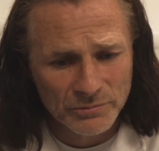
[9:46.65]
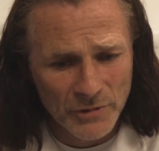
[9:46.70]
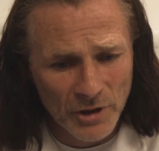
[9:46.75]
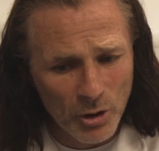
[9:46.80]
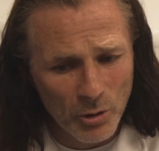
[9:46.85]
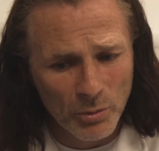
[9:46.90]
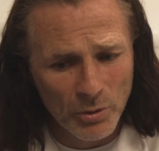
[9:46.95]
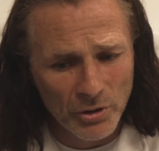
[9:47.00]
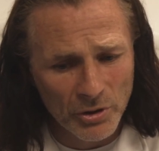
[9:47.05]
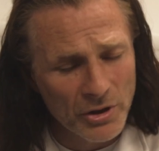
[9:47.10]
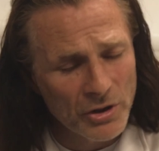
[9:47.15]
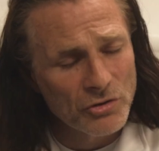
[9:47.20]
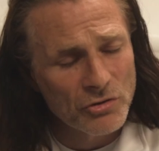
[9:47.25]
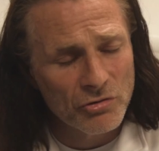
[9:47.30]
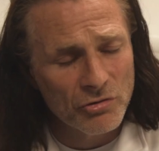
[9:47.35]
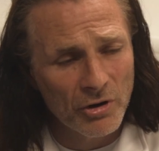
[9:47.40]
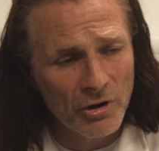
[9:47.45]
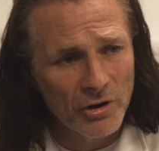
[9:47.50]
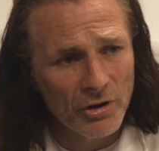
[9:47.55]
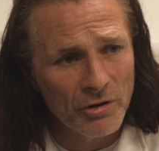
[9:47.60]
no, we're looking
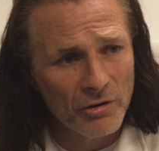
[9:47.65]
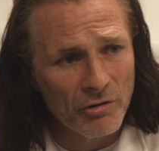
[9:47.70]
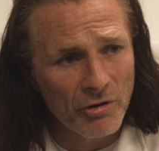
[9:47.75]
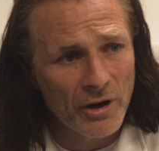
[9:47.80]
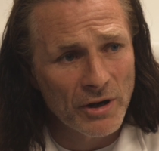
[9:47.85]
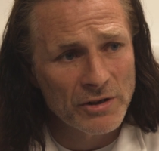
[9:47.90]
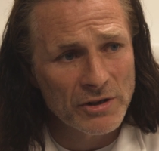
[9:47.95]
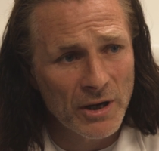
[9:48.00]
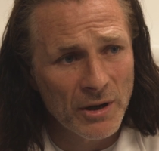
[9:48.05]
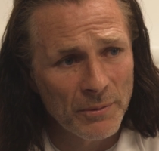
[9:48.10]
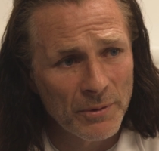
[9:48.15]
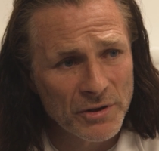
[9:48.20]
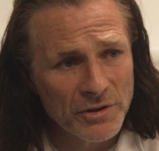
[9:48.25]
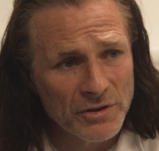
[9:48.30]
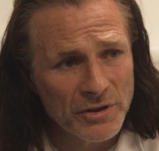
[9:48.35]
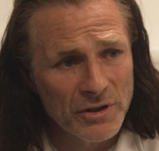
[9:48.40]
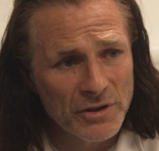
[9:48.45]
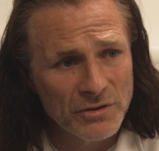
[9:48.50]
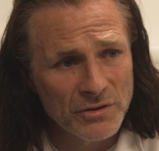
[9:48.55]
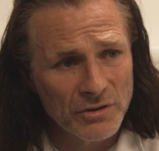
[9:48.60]
strong at the right time of the
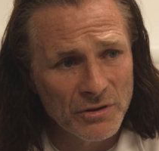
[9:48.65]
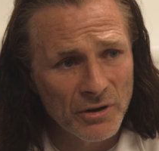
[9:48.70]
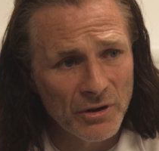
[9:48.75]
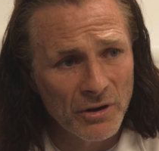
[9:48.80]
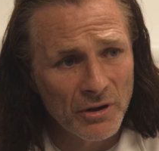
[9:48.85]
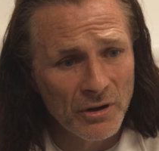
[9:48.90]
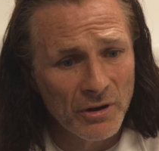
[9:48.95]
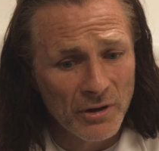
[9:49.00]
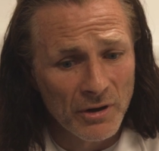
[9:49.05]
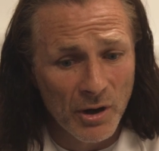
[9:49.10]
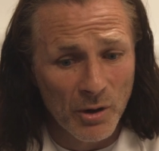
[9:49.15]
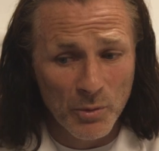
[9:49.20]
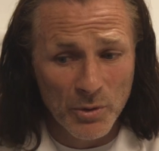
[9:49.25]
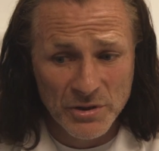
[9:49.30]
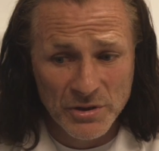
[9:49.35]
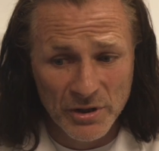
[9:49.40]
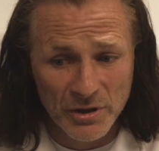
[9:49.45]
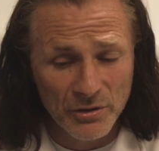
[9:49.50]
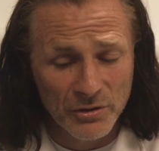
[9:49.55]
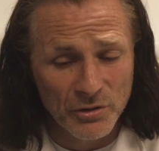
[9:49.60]
season, you know. I
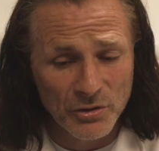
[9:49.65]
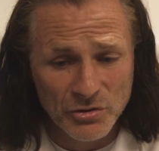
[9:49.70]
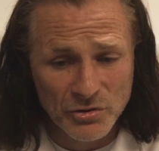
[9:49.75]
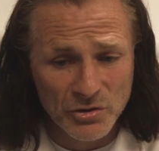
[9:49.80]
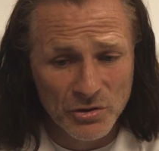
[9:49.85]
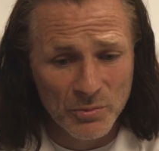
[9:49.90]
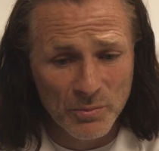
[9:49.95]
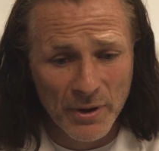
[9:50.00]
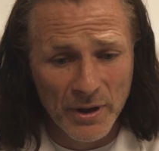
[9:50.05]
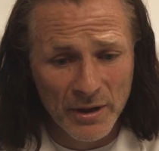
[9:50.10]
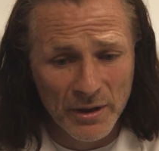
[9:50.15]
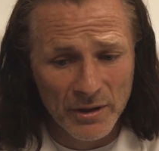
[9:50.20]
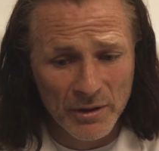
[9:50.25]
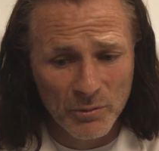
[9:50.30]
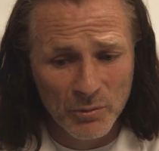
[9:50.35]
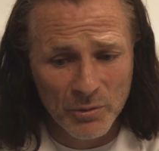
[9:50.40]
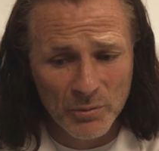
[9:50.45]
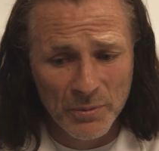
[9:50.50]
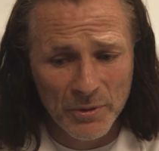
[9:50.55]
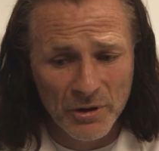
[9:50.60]
wish I had those two back.
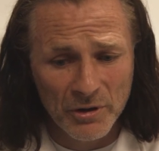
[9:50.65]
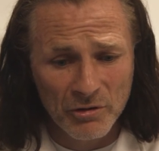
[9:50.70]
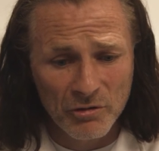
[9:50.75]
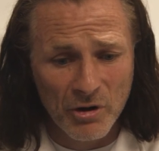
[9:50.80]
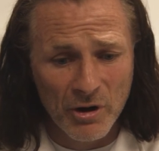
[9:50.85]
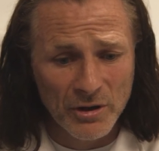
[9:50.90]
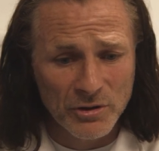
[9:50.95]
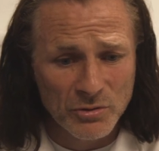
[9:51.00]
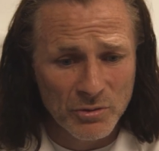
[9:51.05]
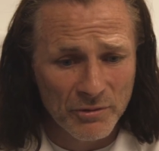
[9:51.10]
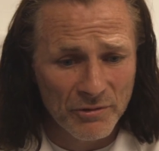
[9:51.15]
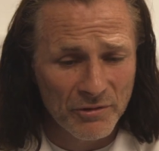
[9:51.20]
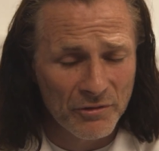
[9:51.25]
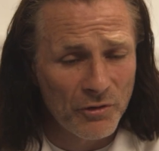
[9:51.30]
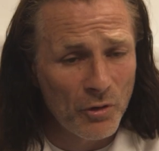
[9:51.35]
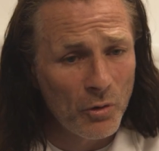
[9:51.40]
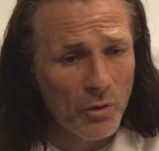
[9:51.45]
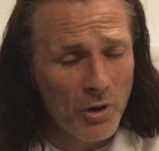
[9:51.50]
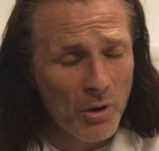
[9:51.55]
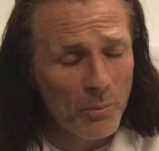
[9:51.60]
It would be great to have a
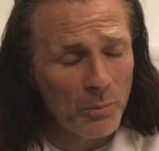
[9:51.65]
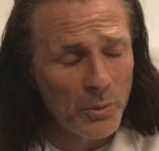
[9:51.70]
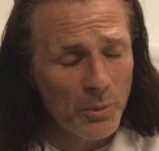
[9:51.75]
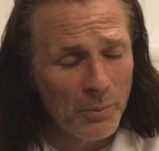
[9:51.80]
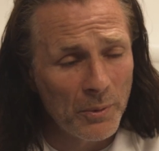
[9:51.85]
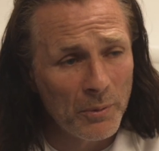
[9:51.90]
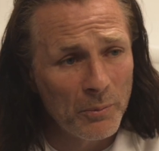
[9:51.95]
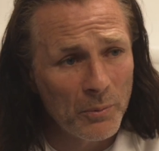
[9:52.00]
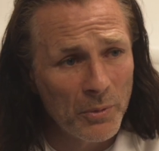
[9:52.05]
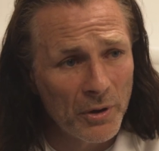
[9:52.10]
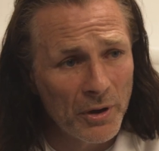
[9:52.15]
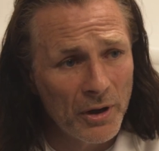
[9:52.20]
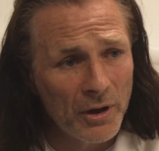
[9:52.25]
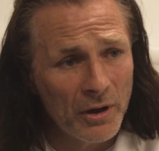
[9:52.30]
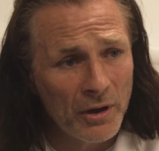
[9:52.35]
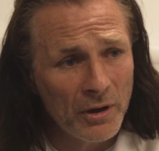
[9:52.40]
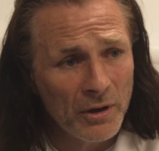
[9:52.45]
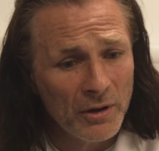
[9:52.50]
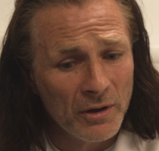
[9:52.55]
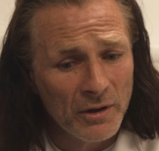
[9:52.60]
full complement,
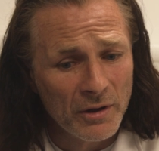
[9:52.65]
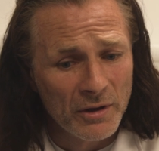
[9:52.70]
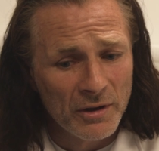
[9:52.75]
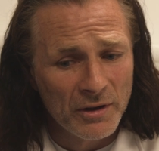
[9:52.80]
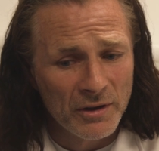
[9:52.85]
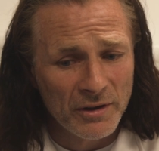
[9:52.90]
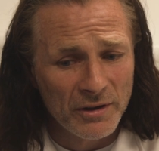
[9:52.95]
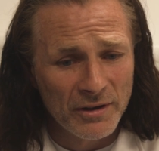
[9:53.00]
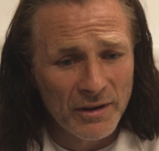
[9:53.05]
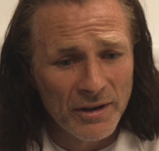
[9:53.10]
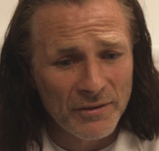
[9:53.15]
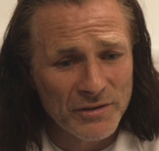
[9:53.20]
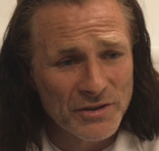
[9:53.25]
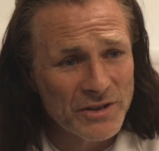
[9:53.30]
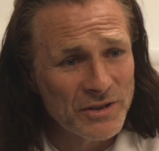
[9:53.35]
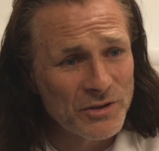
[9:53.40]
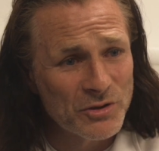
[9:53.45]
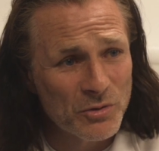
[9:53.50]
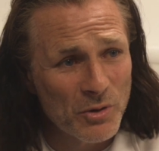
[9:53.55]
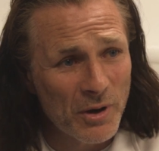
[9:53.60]
but it never
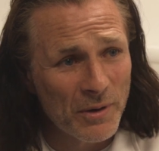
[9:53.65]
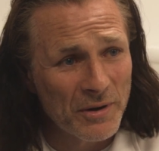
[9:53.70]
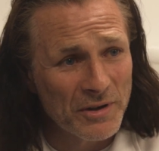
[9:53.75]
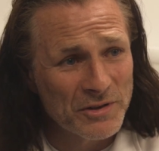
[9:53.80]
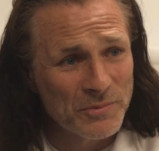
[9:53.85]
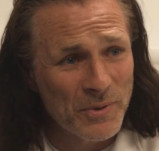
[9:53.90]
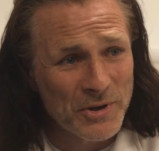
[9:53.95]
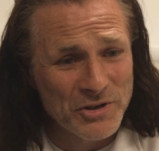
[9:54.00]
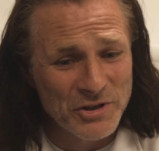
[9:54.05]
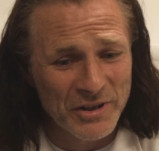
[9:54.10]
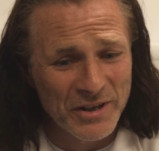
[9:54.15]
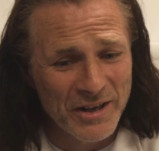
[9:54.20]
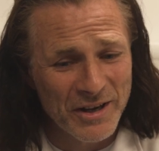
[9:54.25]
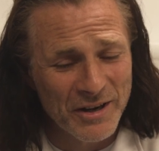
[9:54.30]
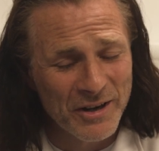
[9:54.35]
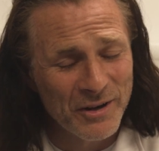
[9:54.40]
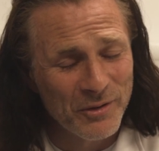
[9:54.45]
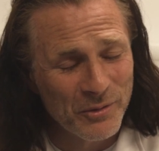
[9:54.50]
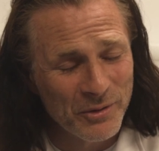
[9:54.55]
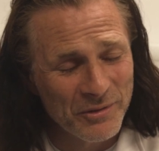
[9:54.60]
seems to happen, especially
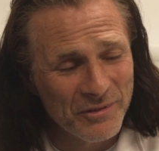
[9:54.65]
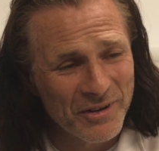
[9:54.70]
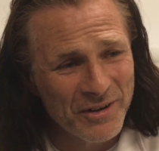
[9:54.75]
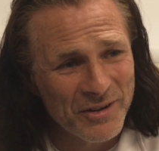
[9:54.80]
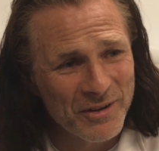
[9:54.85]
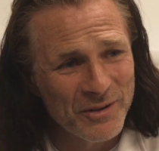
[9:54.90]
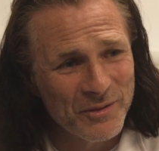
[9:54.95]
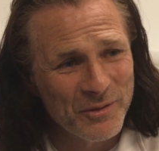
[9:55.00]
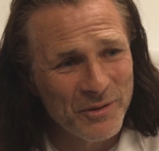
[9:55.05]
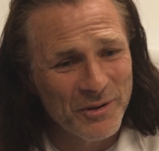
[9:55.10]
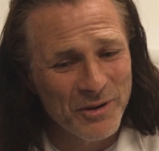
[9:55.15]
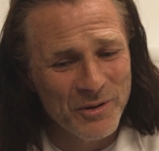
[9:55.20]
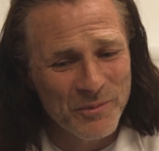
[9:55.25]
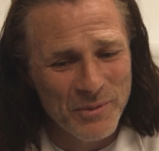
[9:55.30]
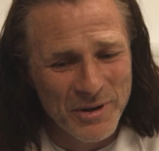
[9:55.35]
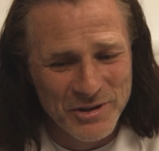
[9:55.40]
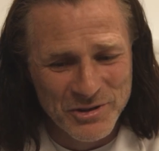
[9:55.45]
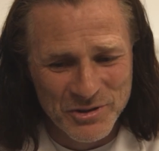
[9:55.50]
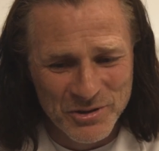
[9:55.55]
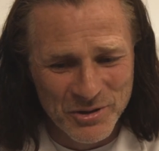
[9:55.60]
here. We've got to
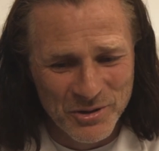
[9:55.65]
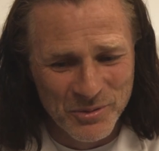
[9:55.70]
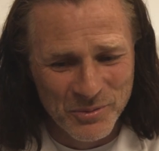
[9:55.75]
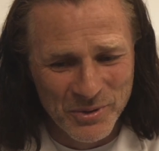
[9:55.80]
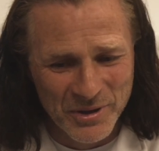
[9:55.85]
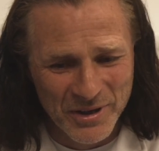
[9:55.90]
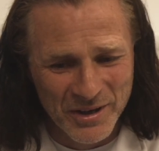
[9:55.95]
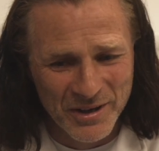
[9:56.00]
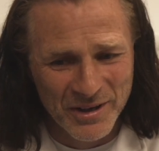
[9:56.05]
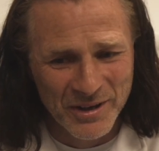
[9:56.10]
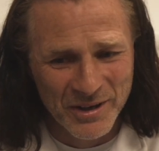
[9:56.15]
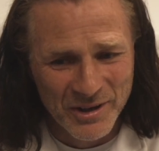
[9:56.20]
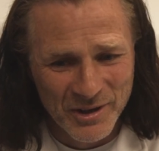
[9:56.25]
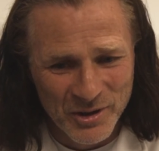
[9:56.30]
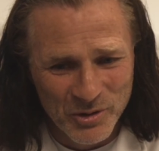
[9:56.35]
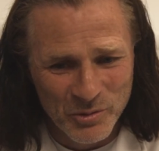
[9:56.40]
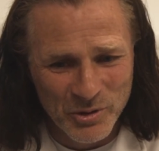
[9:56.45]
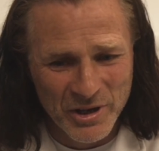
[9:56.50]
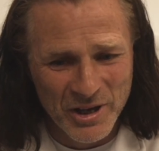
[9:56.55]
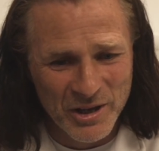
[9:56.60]
make sure that
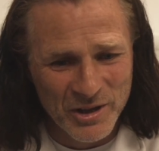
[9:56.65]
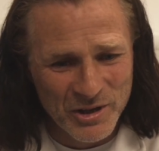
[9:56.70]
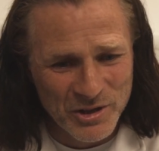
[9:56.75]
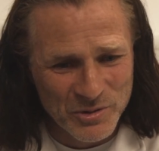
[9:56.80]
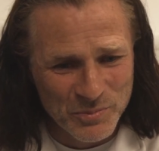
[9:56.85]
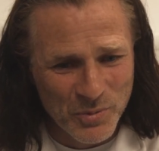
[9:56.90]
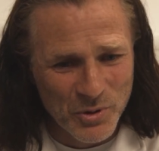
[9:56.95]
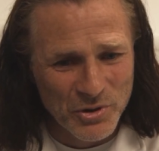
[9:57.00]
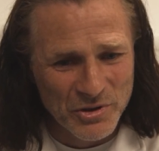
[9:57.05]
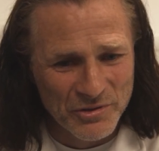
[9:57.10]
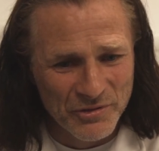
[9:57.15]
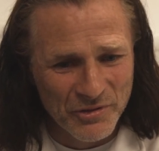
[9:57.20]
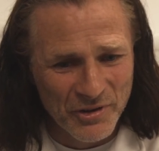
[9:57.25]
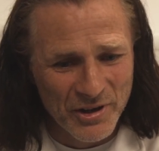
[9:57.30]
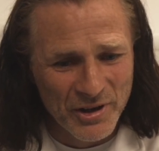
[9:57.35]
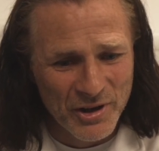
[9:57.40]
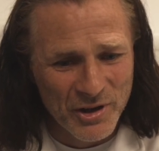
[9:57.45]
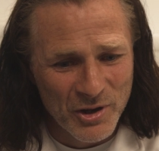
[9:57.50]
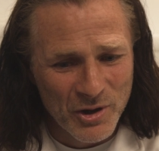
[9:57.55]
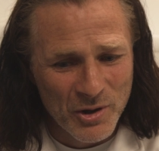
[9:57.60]
we keep these boys
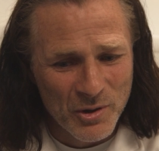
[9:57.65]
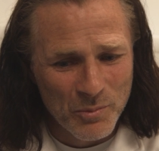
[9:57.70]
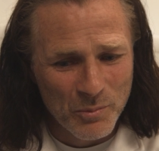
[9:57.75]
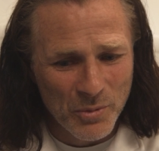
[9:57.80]
fit.